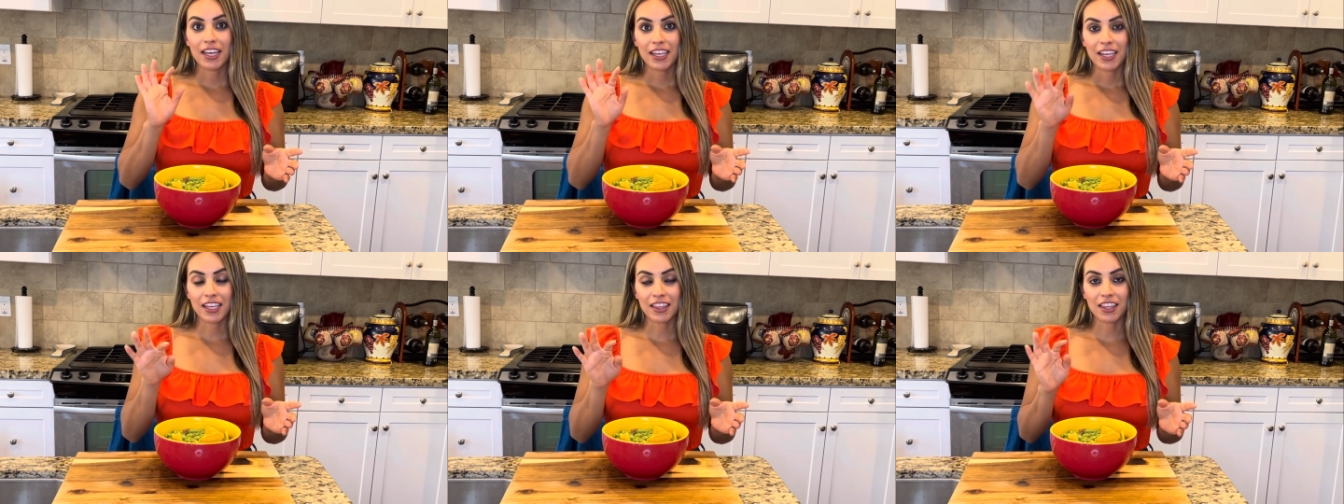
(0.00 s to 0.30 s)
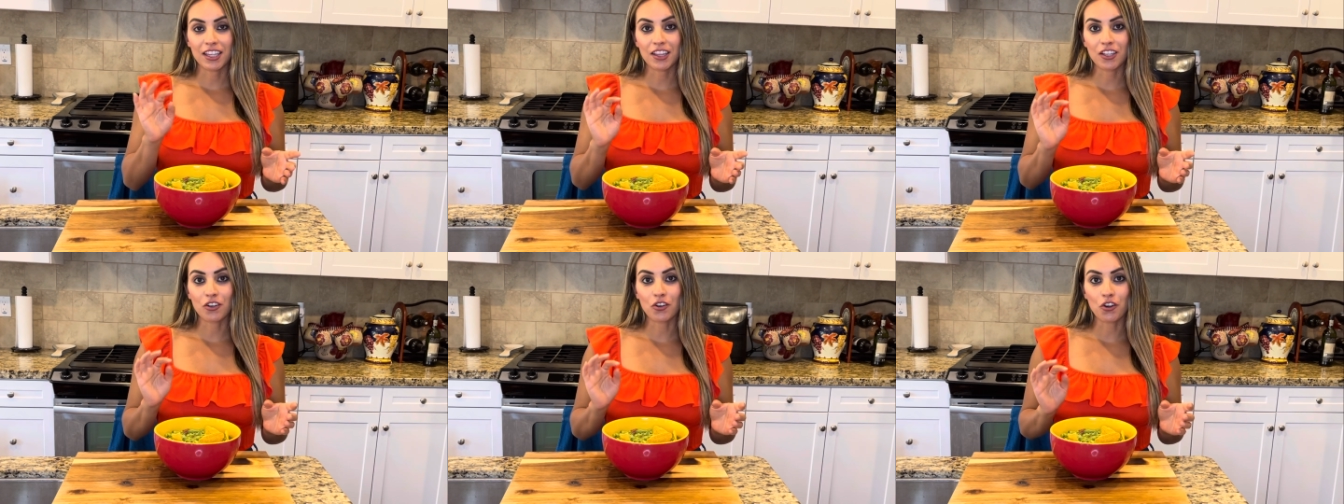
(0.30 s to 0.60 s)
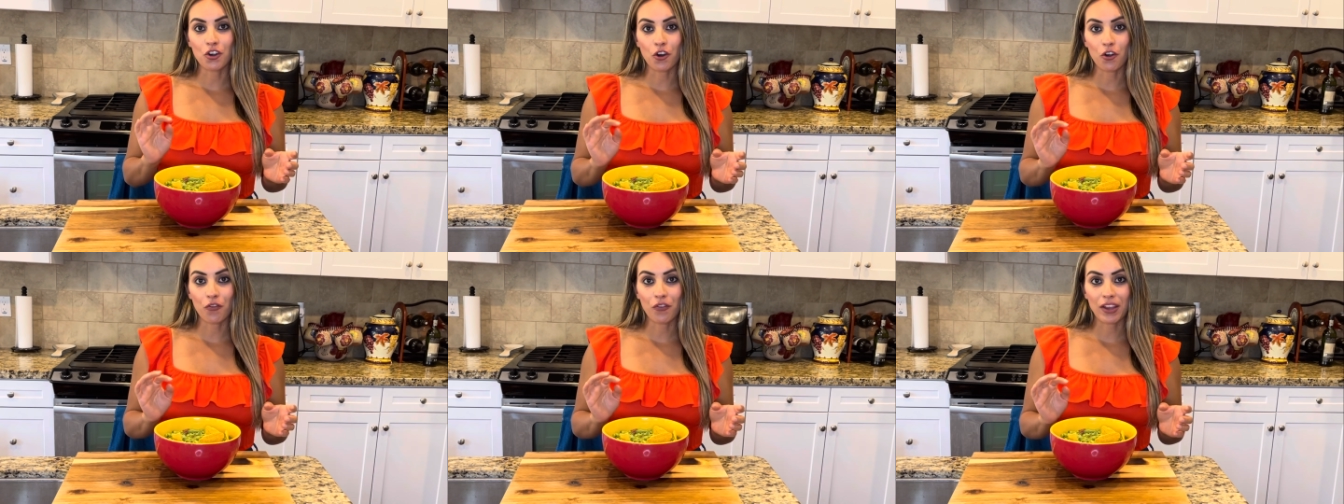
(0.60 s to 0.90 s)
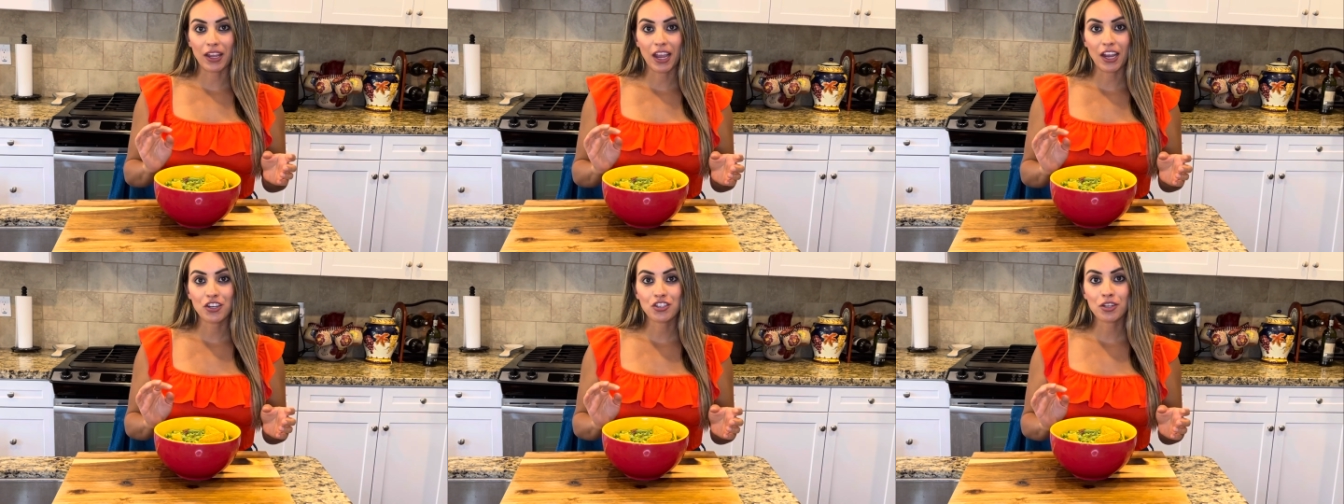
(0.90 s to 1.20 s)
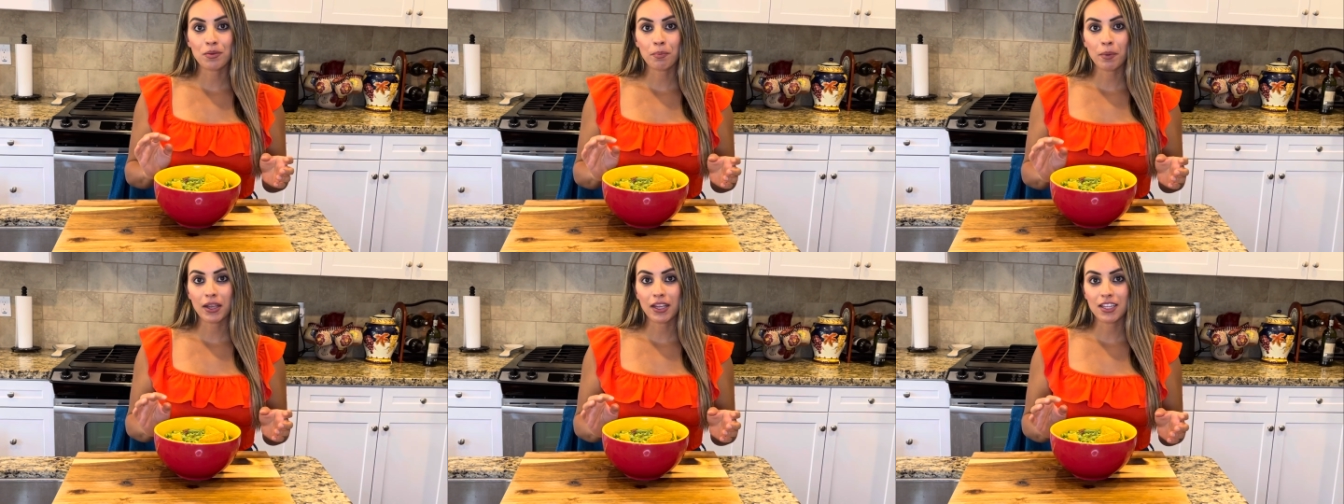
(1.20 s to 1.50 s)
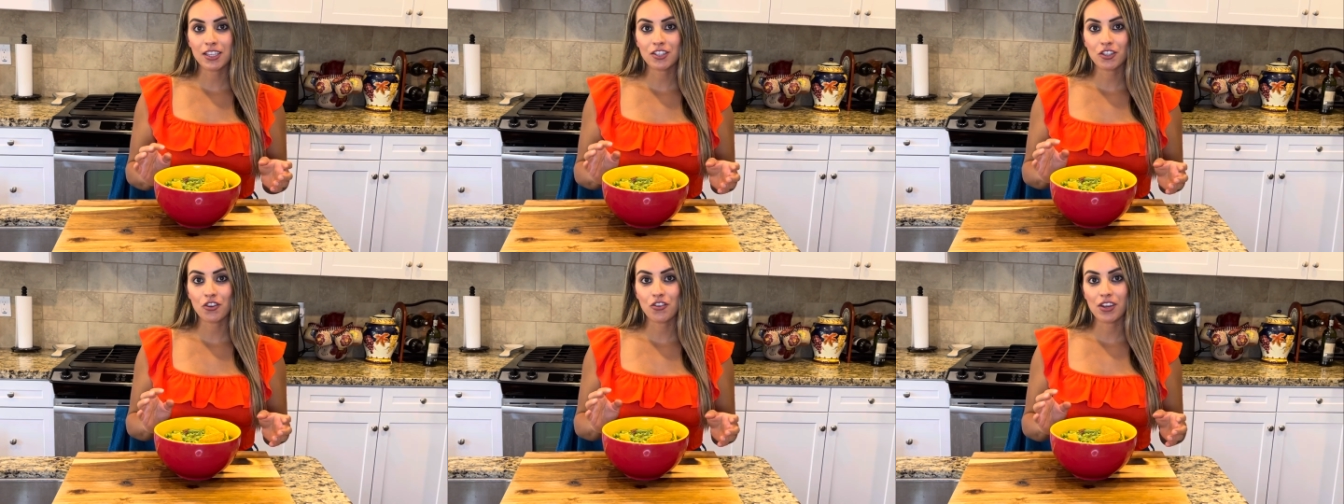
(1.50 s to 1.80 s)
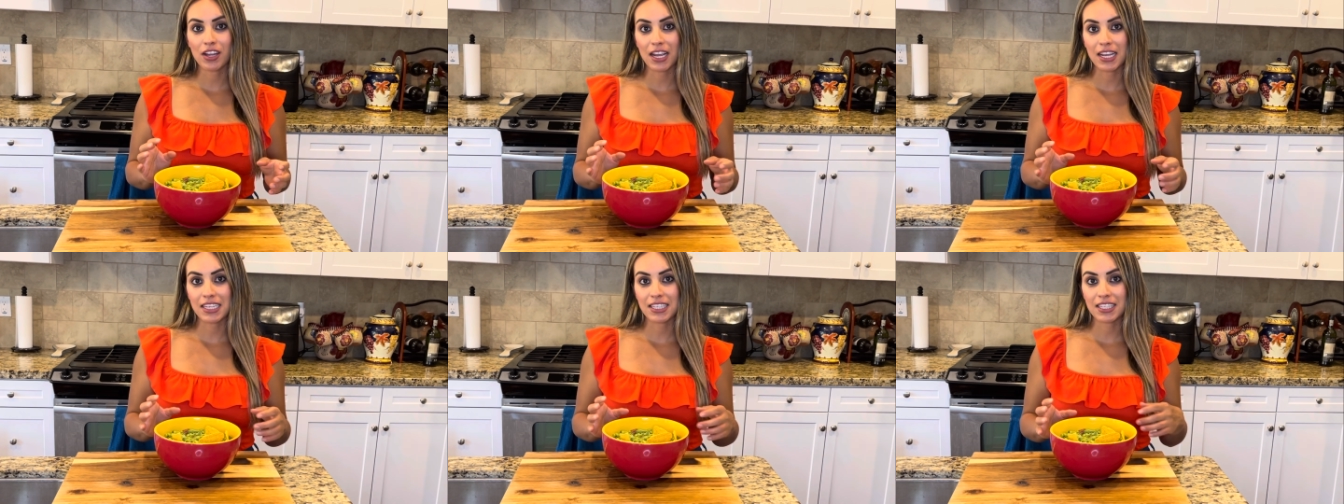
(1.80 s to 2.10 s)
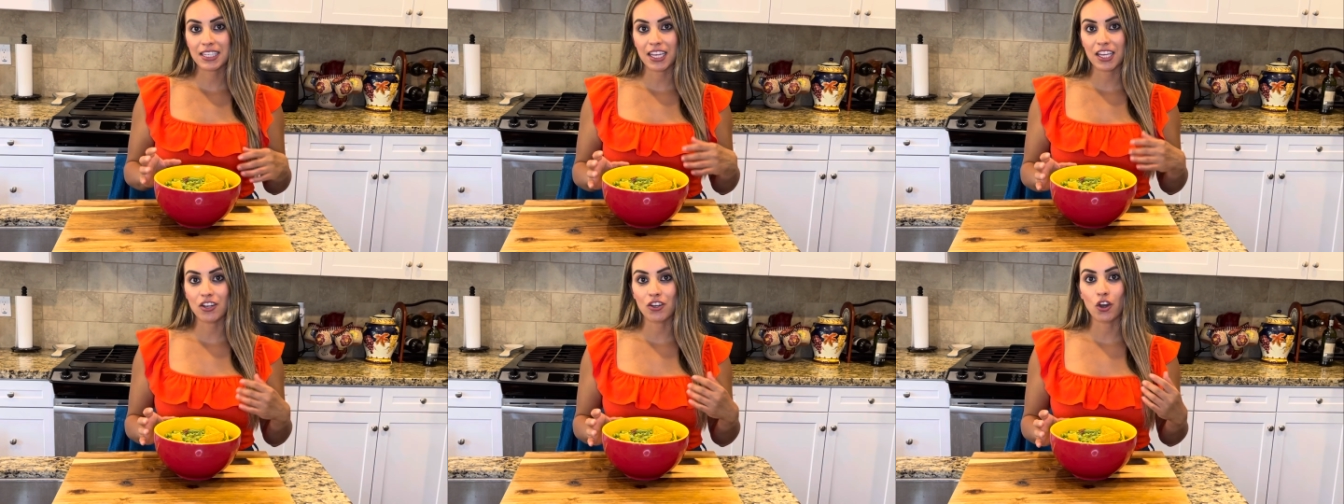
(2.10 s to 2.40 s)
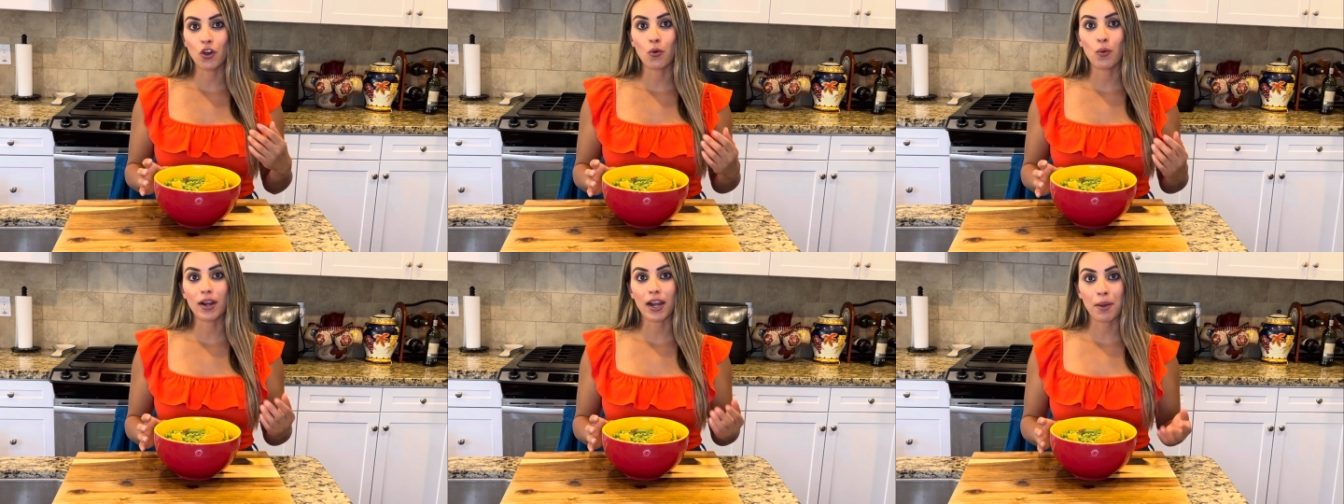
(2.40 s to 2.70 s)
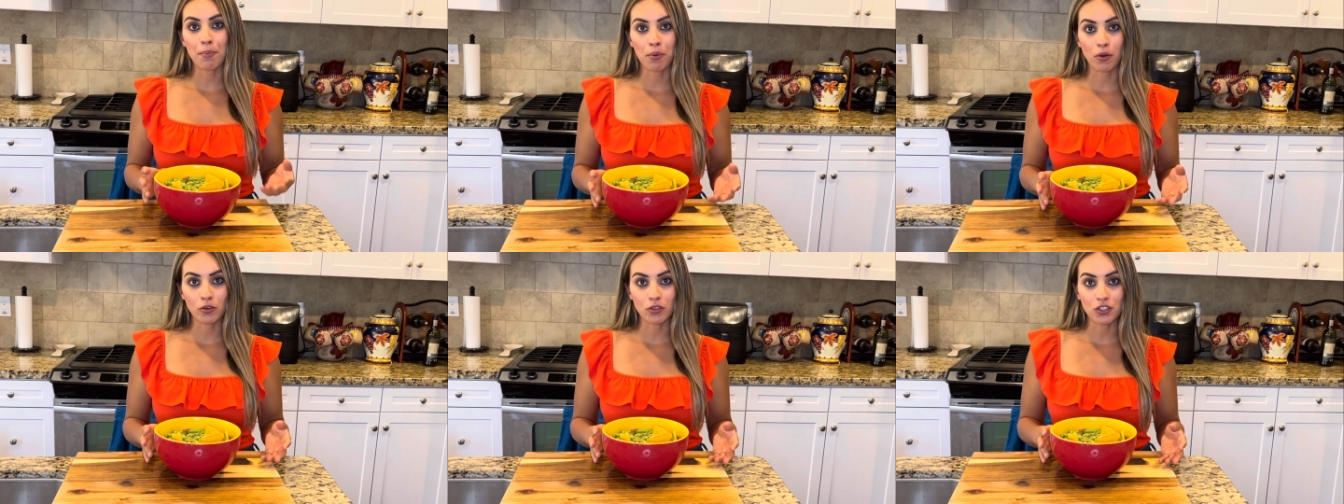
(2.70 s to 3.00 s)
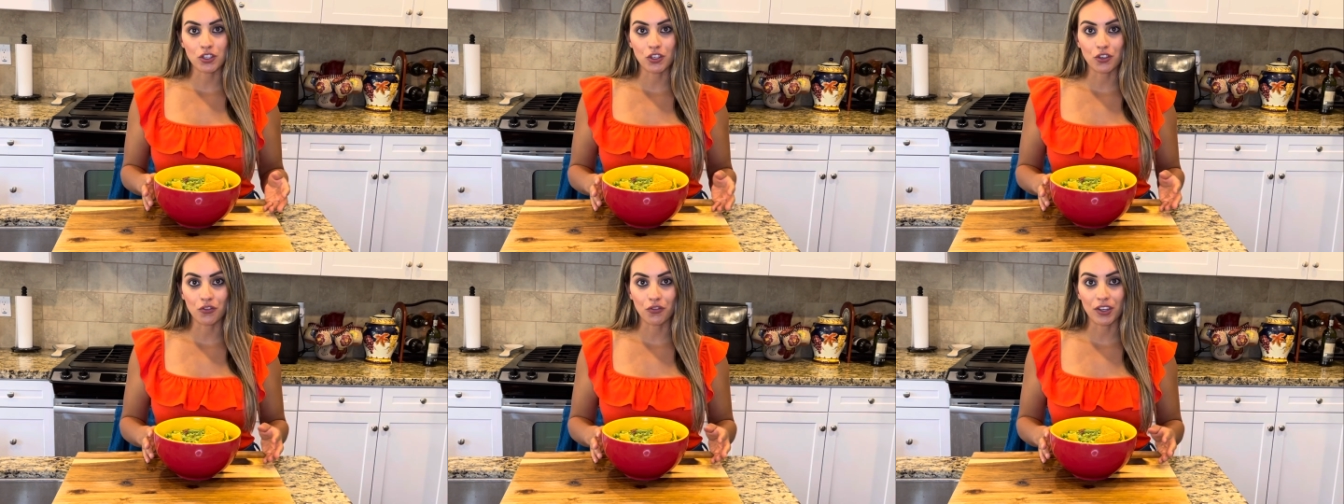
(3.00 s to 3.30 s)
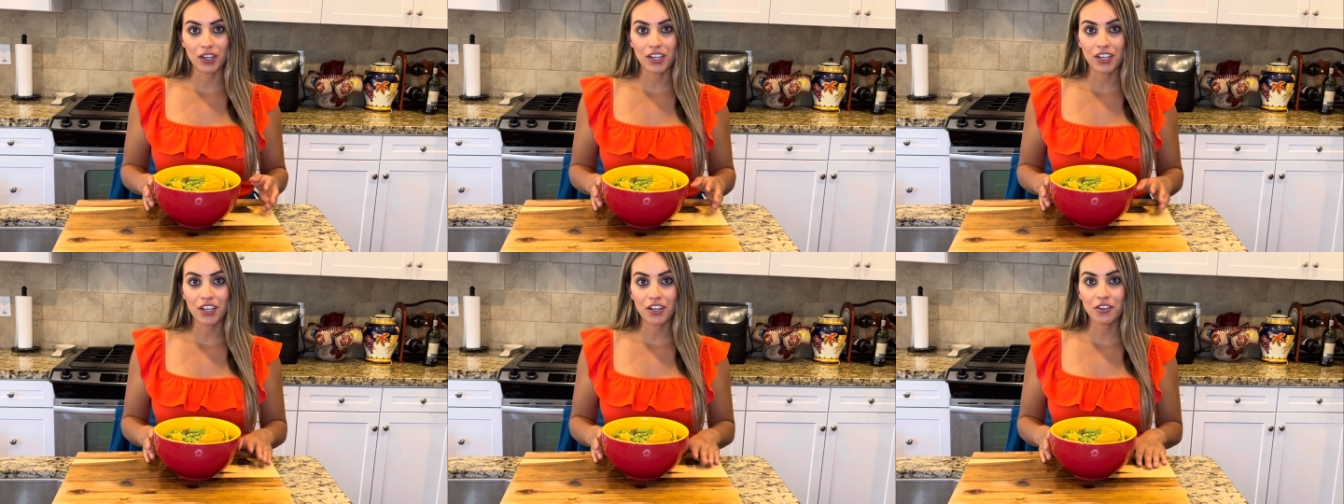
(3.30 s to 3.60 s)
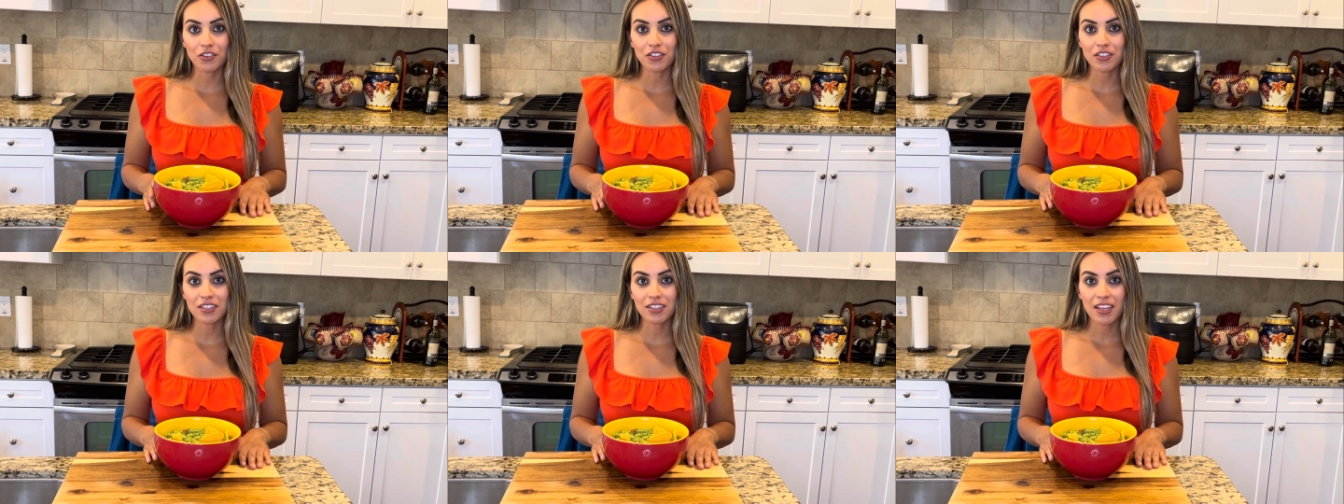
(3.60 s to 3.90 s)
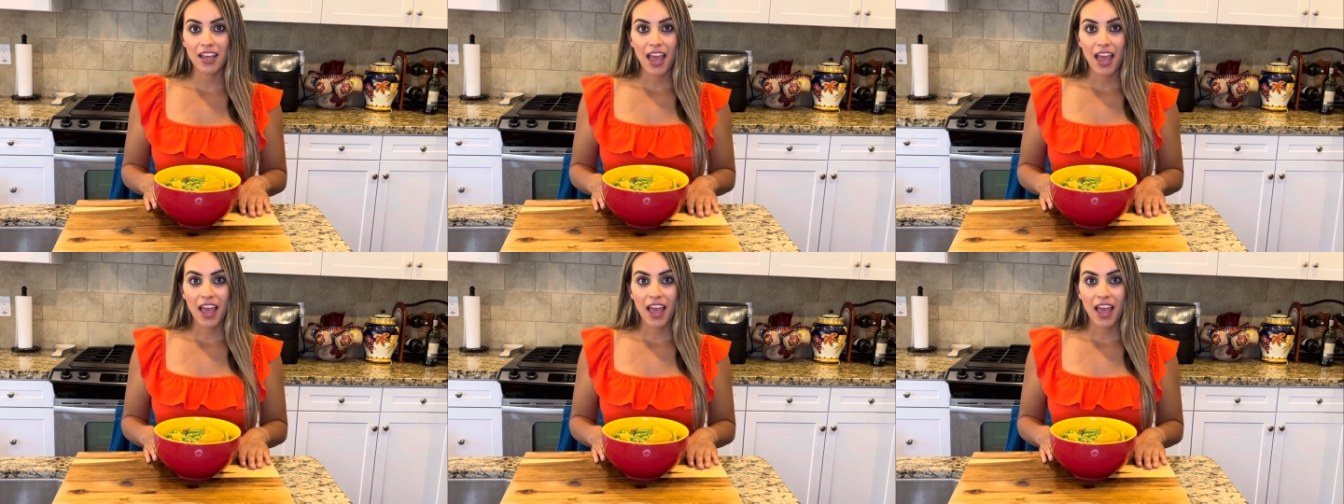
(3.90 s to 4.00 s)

hit the little notification button so you guys can know when I post new videos.